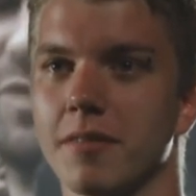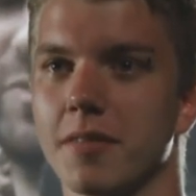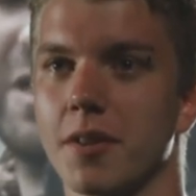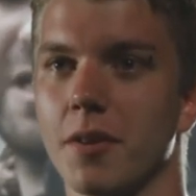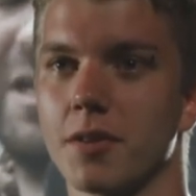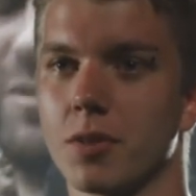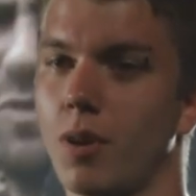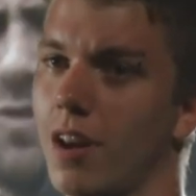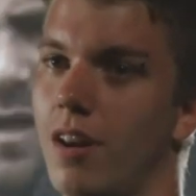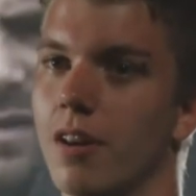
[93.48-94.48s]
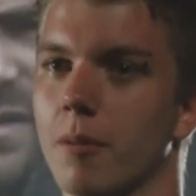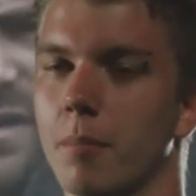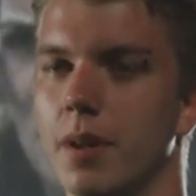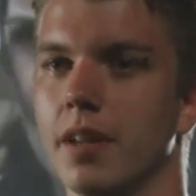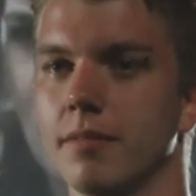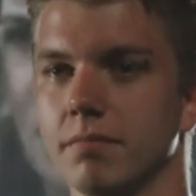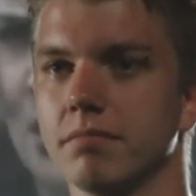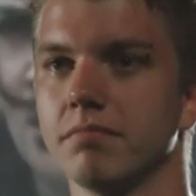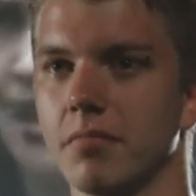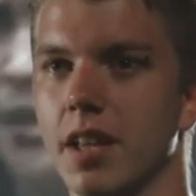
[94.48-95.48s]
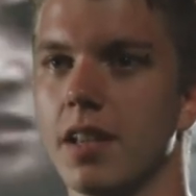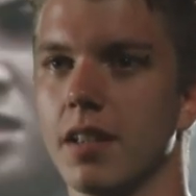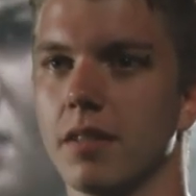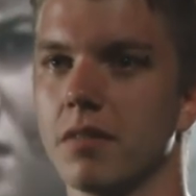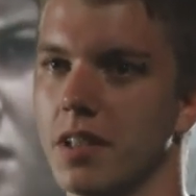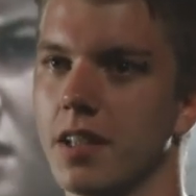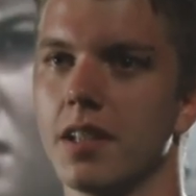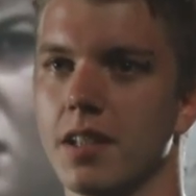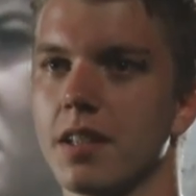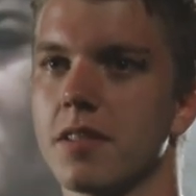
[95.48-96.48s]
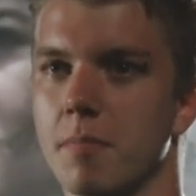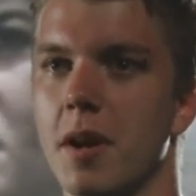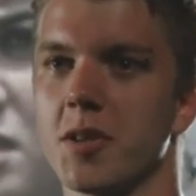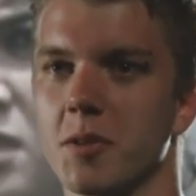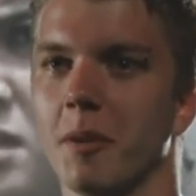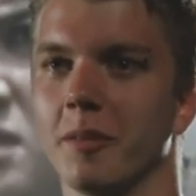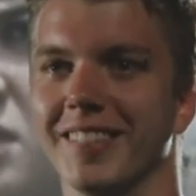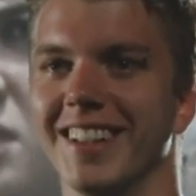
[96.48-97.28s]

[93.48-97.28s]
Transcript: So it's quite long, but it's manageable.